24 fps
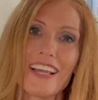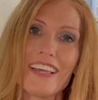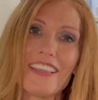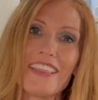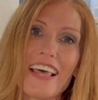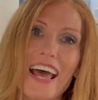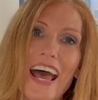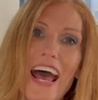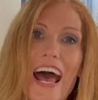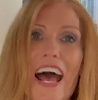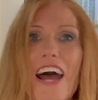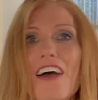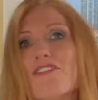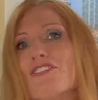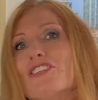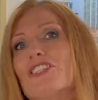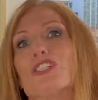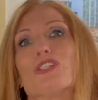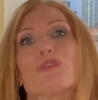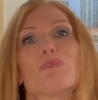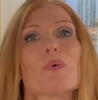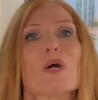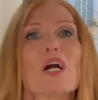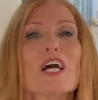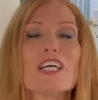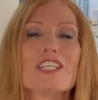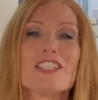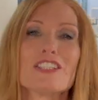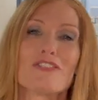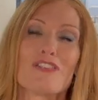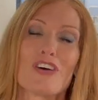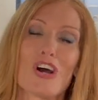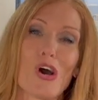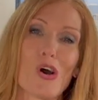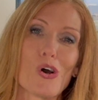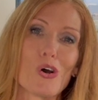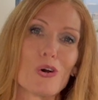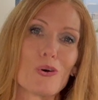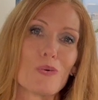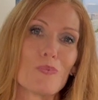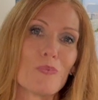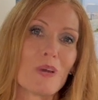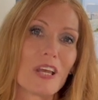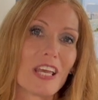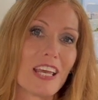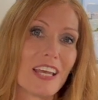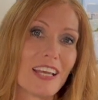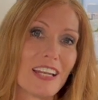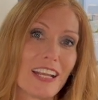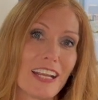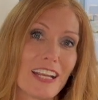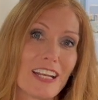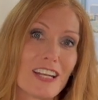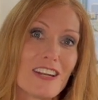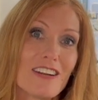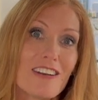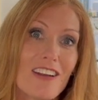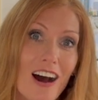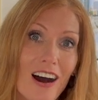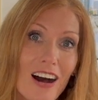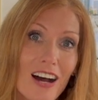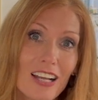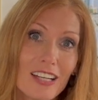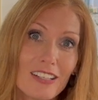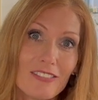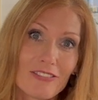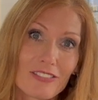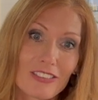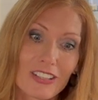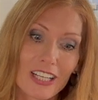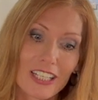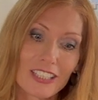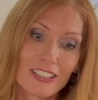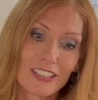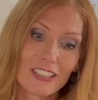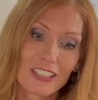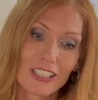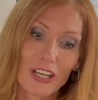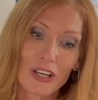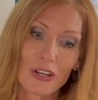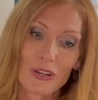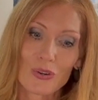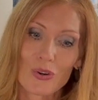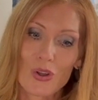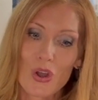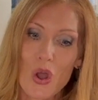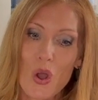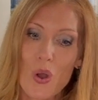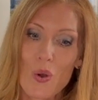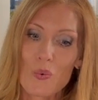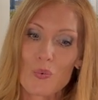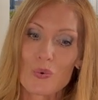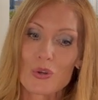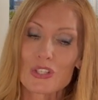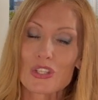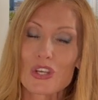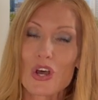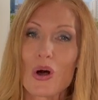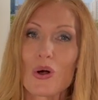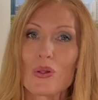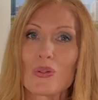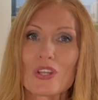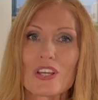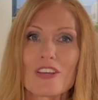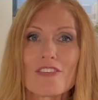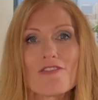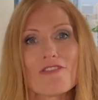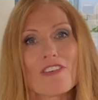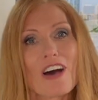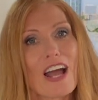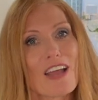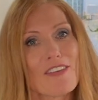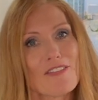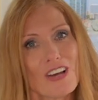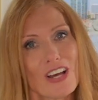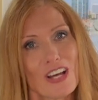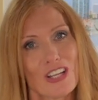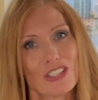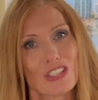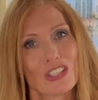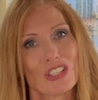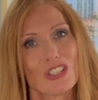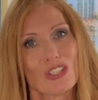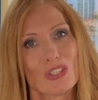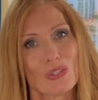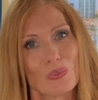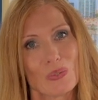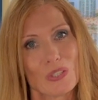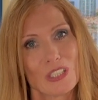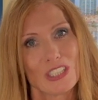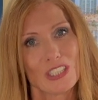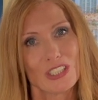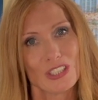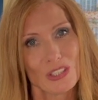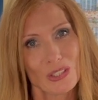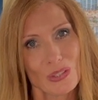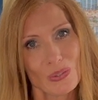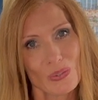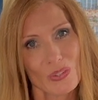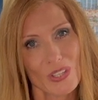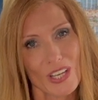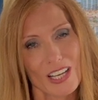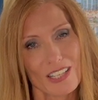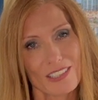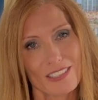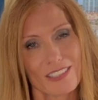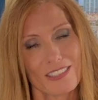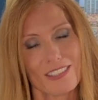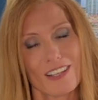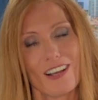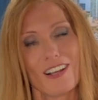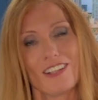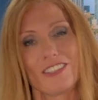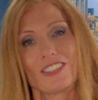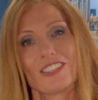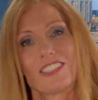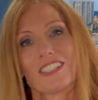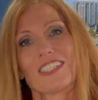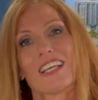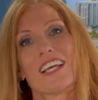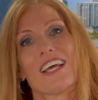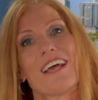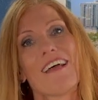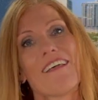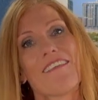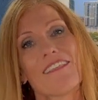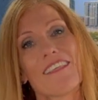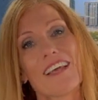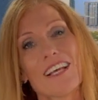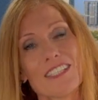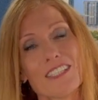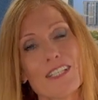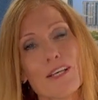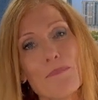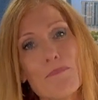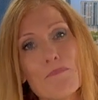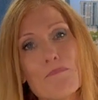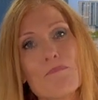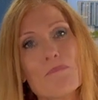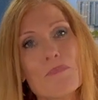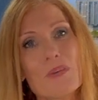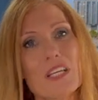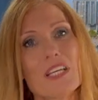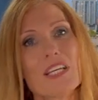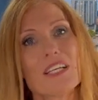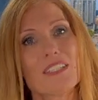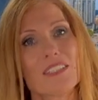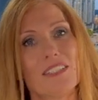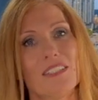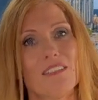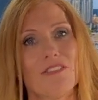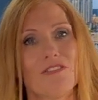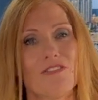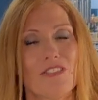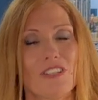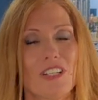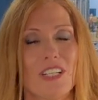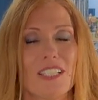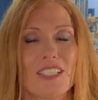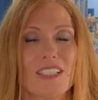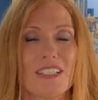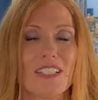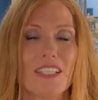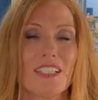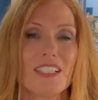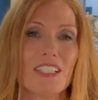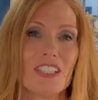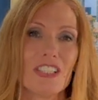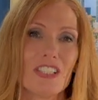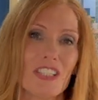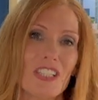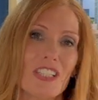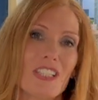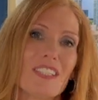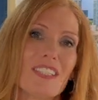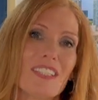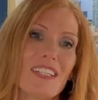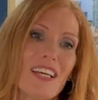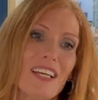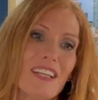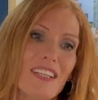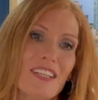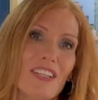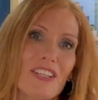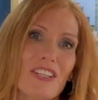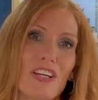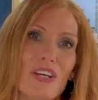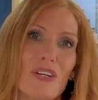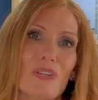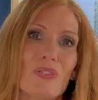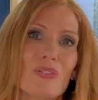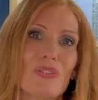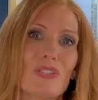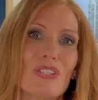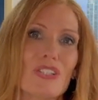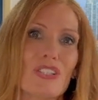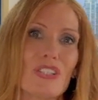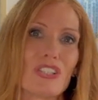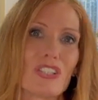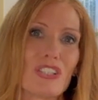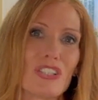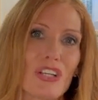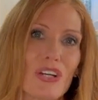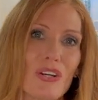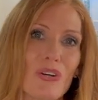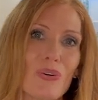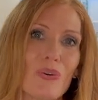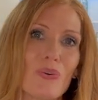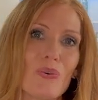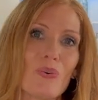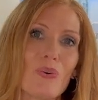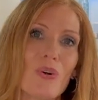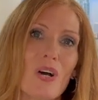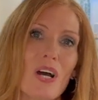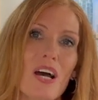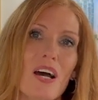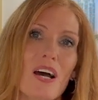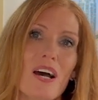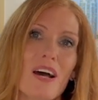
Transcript: The average price of a home in a non-flood zone was only $522,000. That's a big difference. And it just kind of goes to show